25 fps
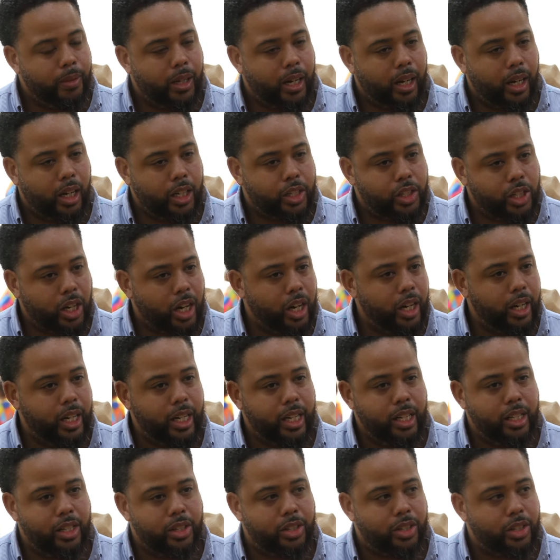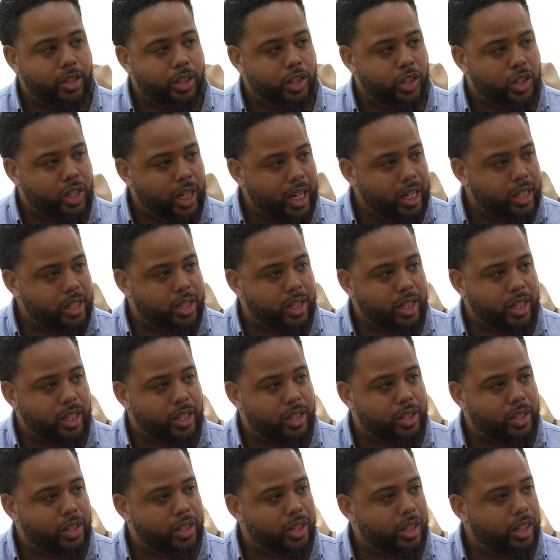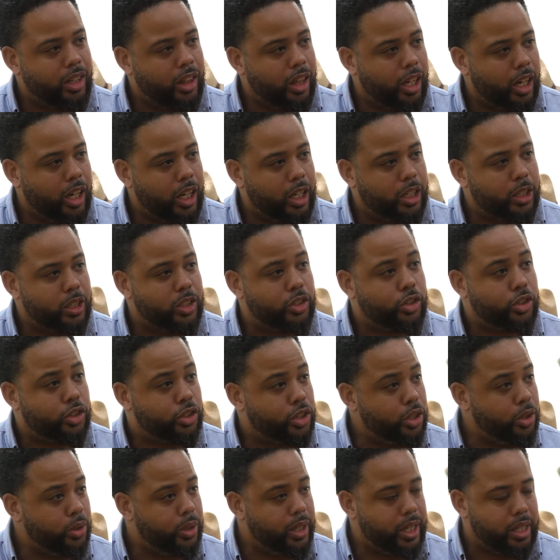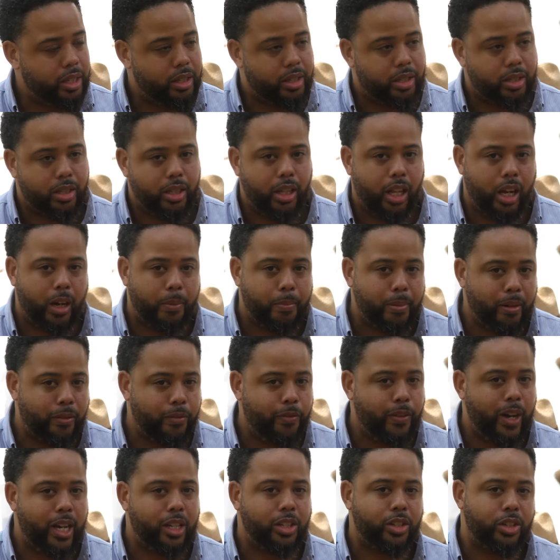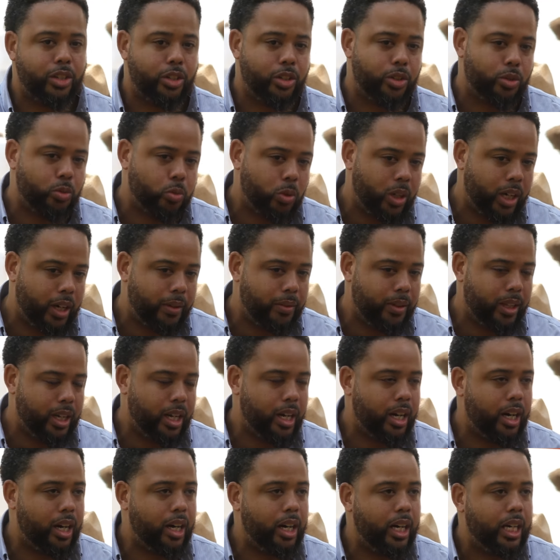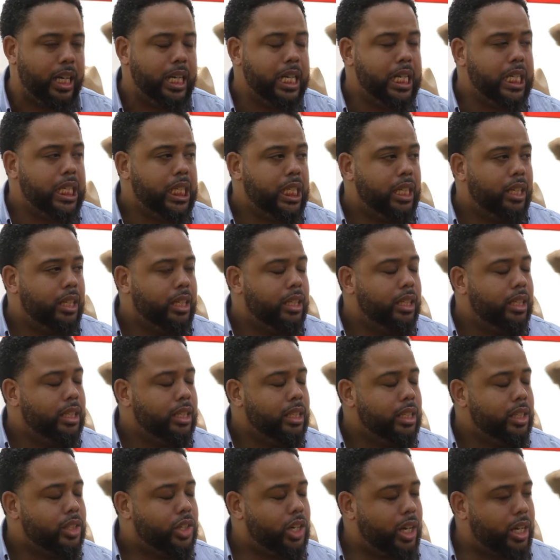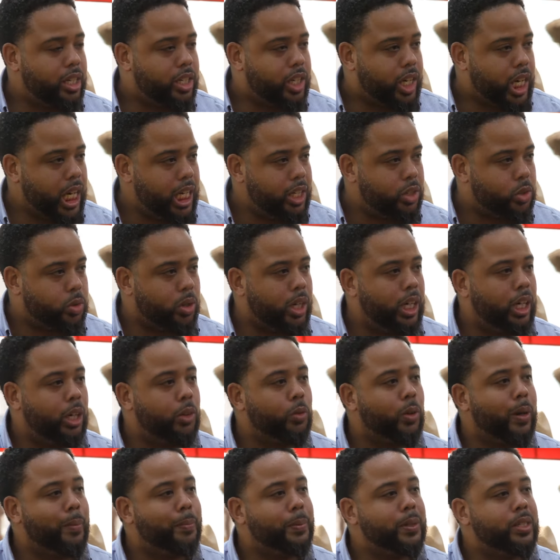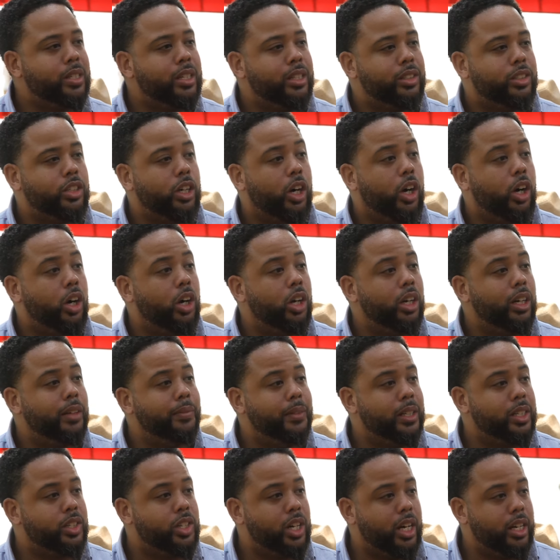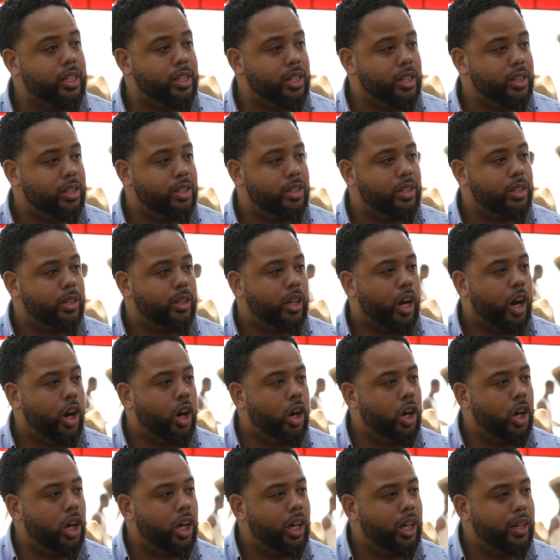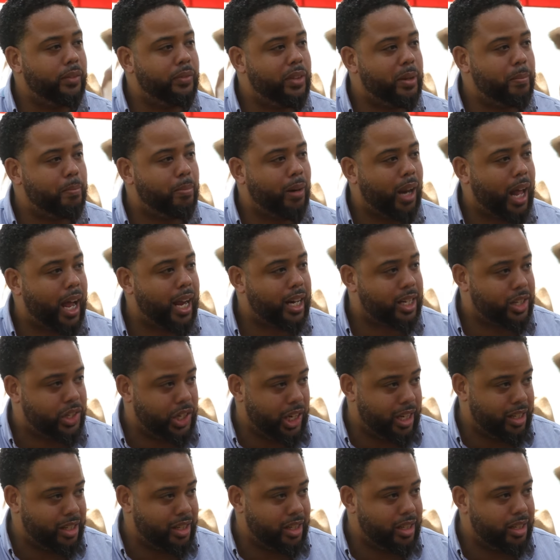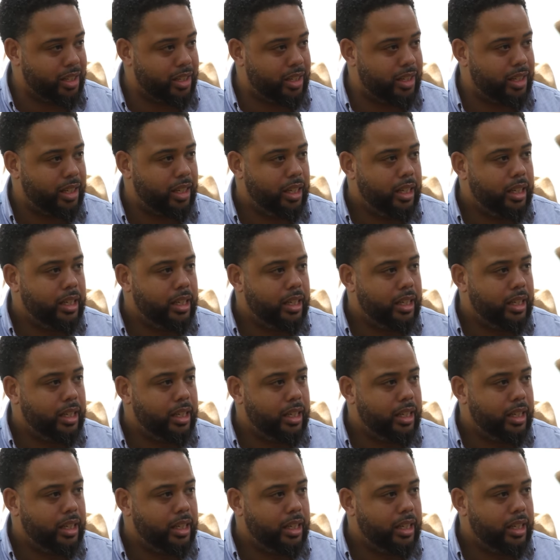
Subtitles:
attorneys, judges, law students, law professors, whatever they are. Judge Cantrell represents all of the judges, all of the black judges